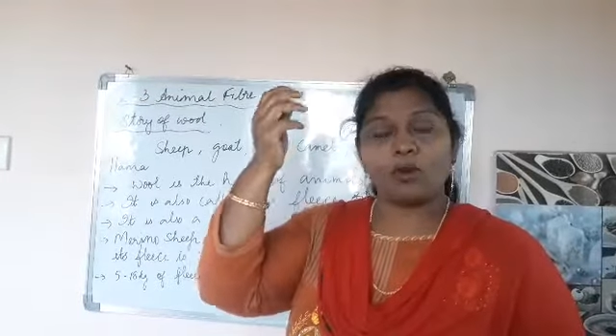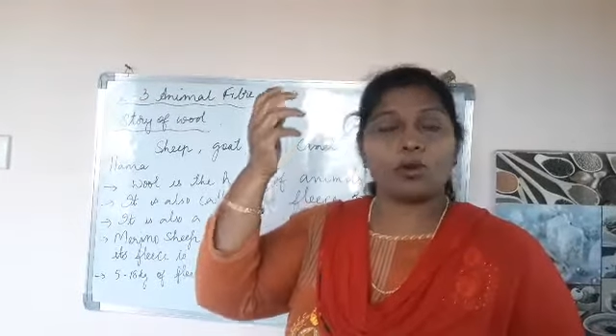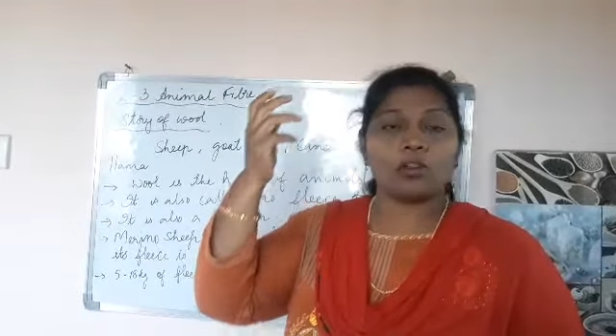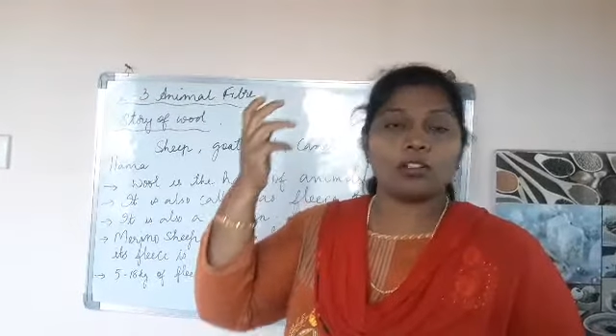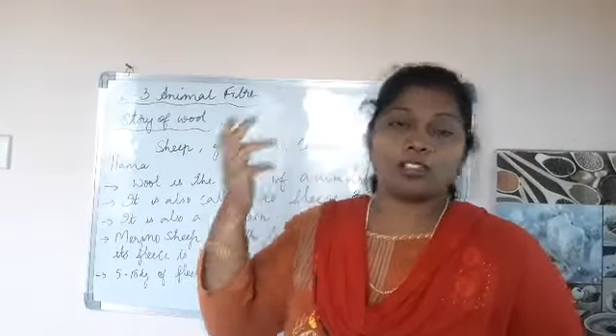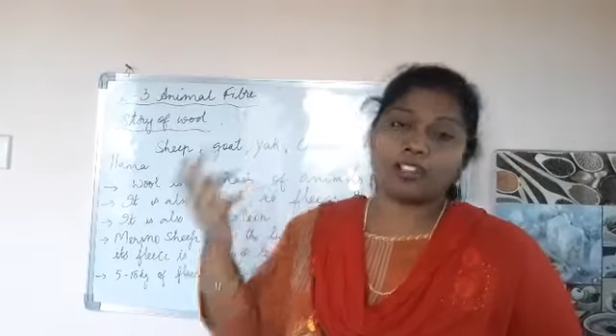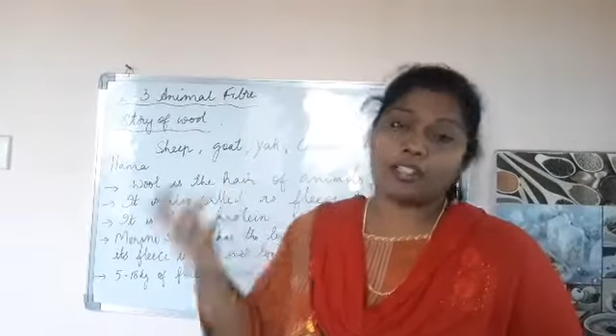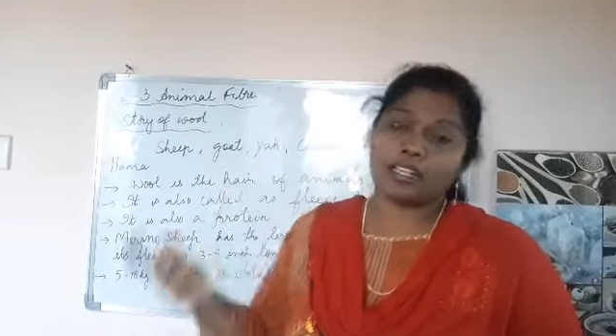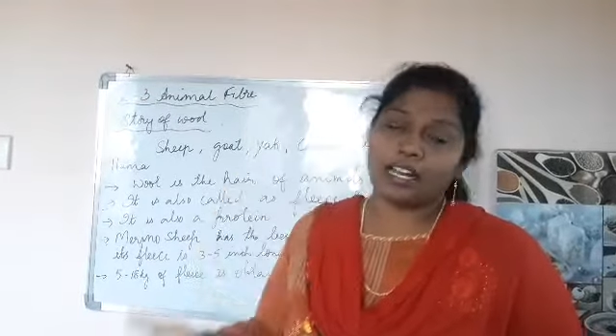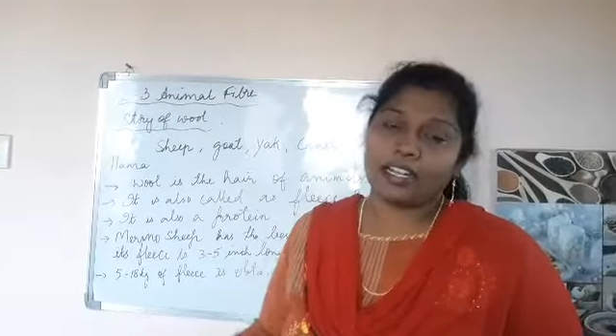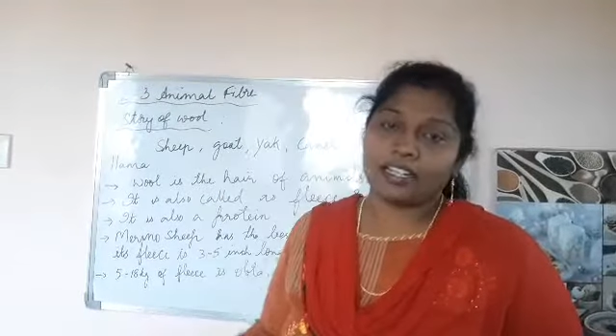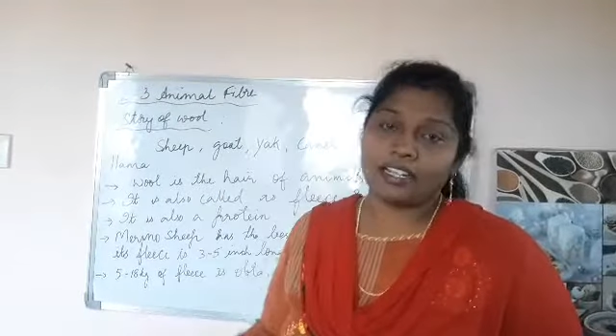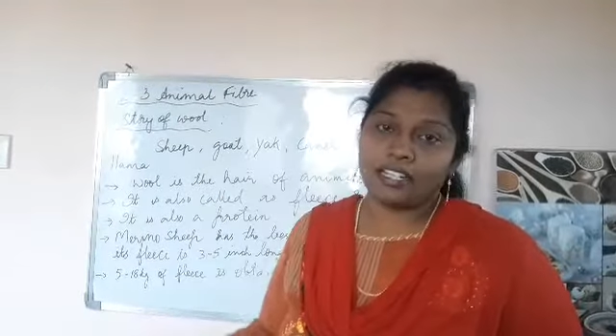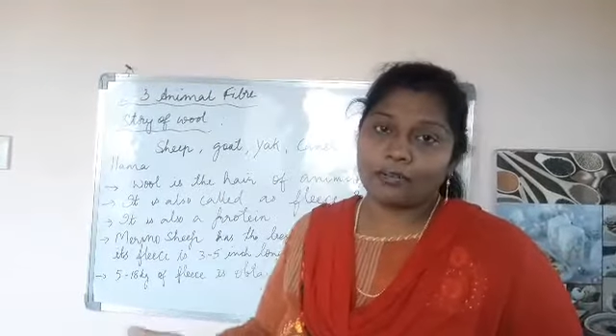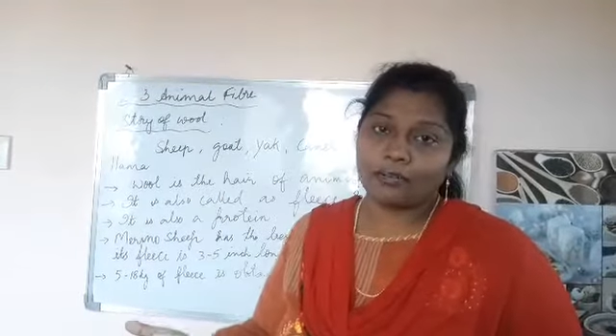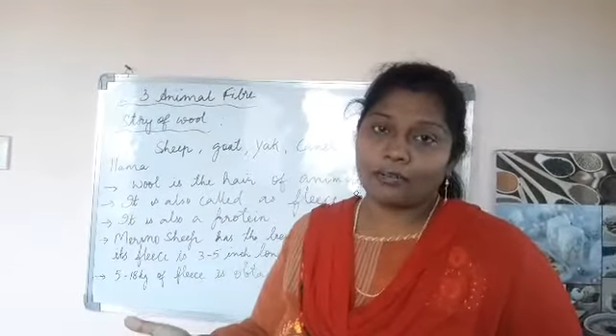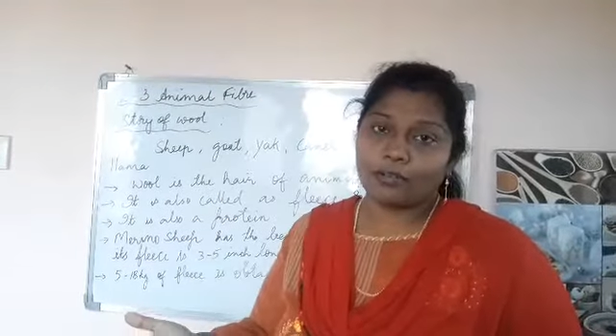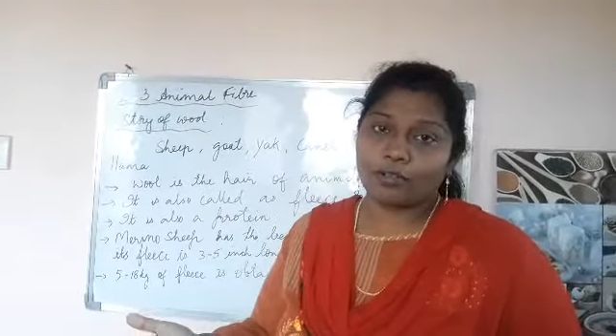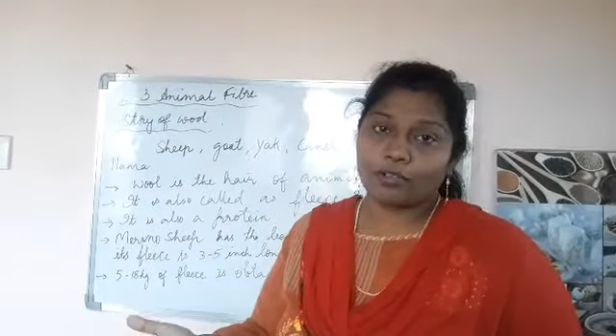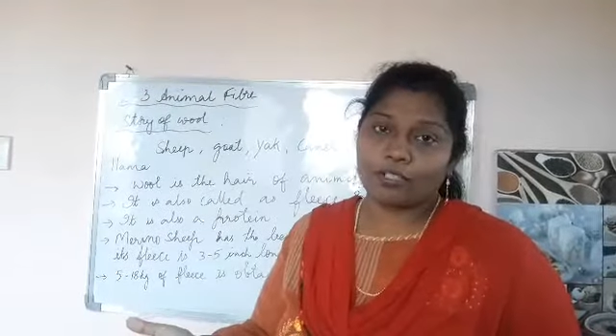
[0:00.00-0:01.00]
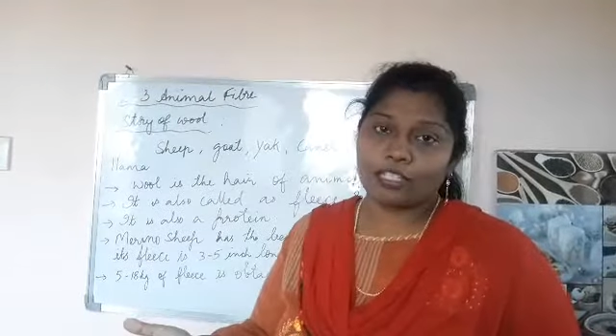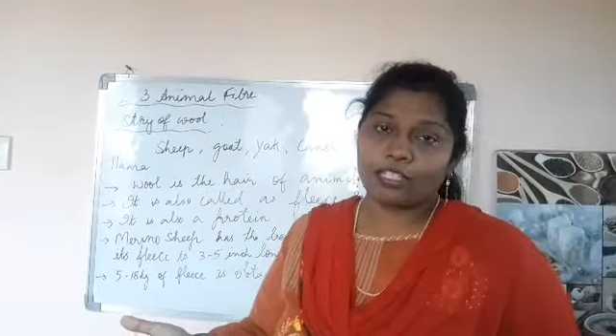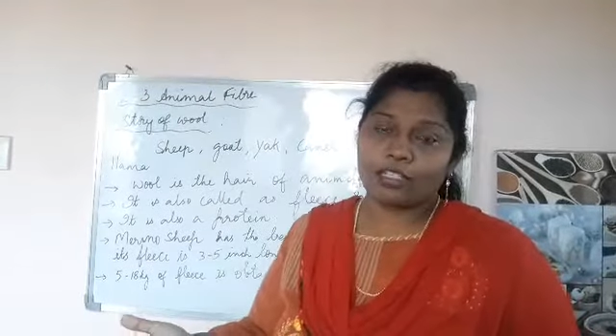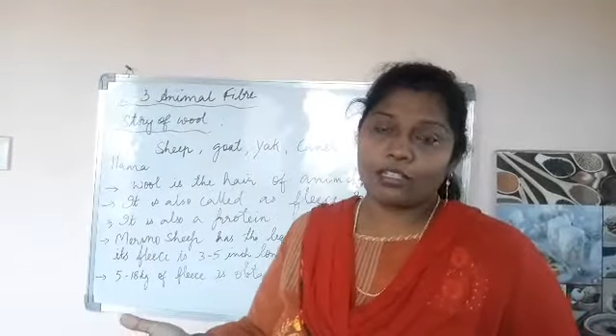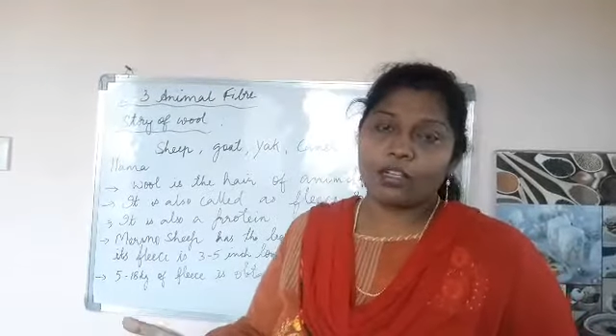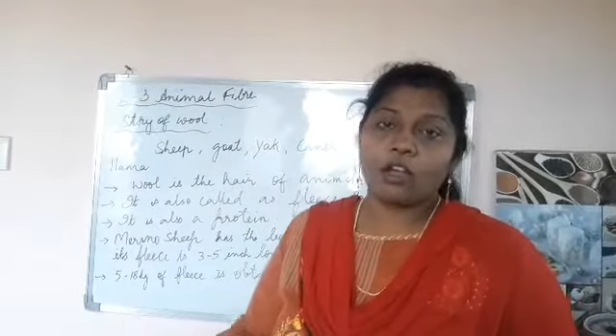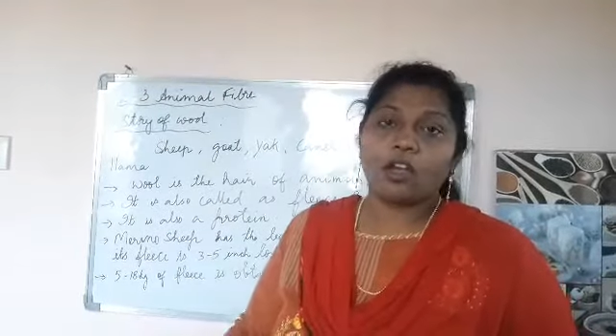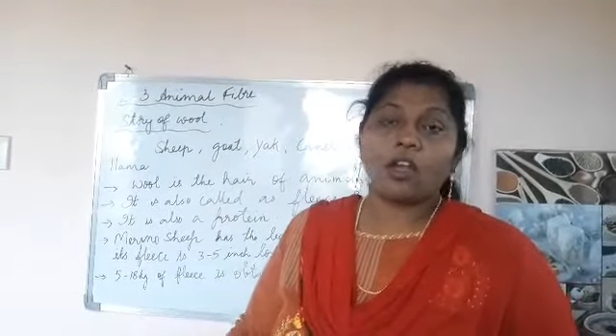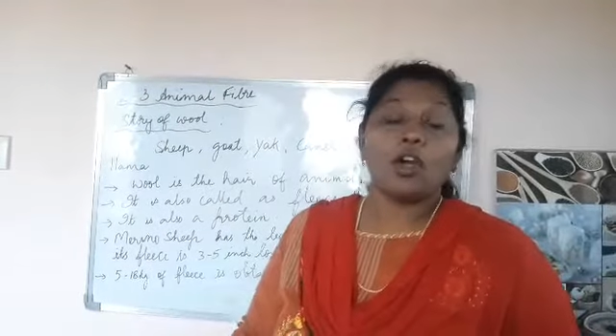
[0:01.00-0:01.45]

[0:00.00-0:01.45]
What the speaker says: also contain protein,